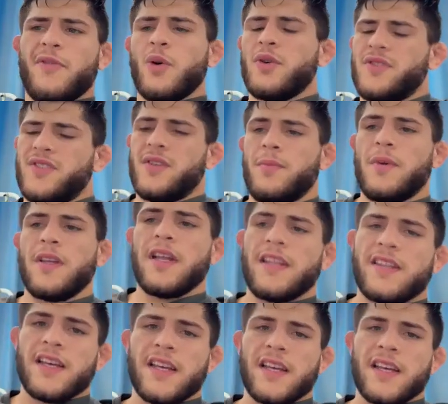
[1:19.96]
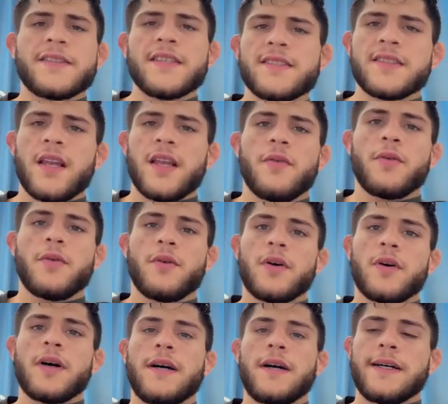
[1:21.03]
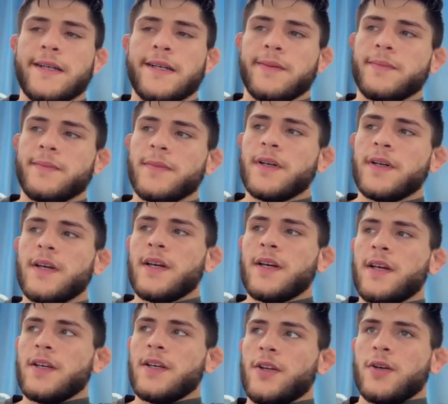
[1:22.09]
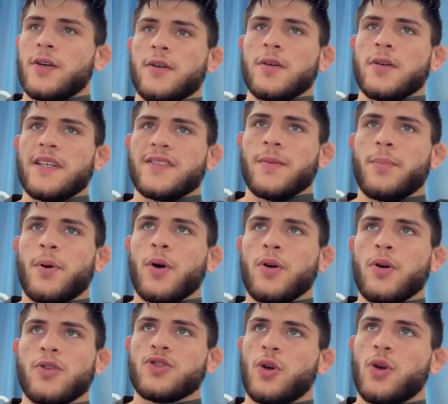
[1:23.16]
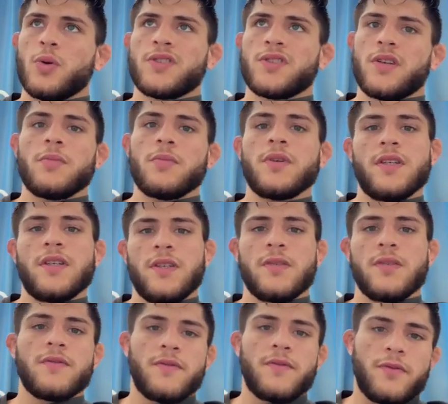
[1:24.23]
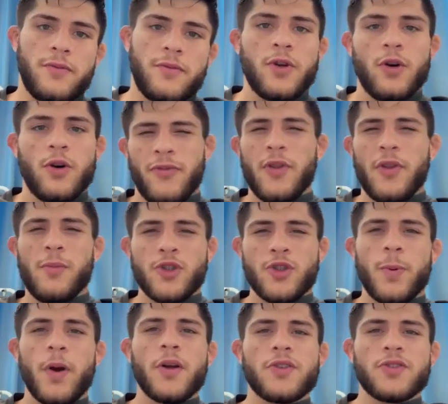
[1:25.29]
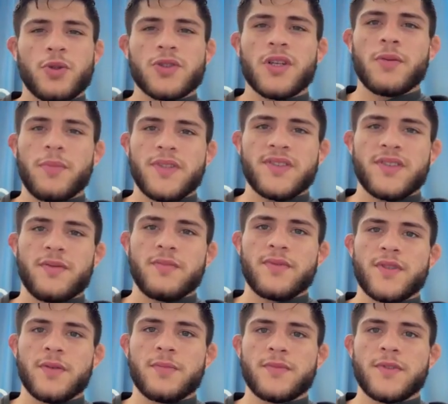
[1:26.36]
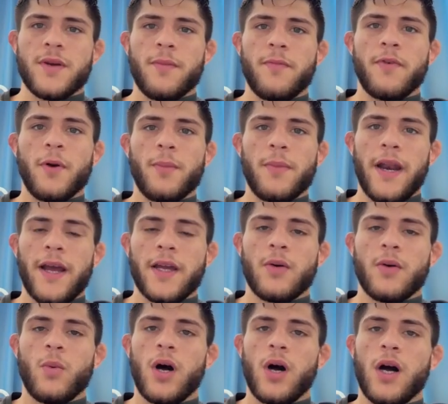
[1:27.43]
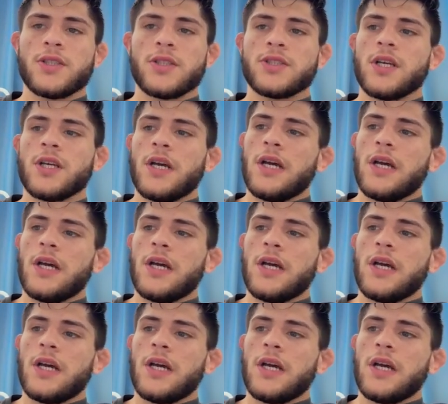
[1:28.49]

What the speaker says: course, I mean at this level, as a pro, there's always going to be, for the most part, there's always going to be some film that I can watch,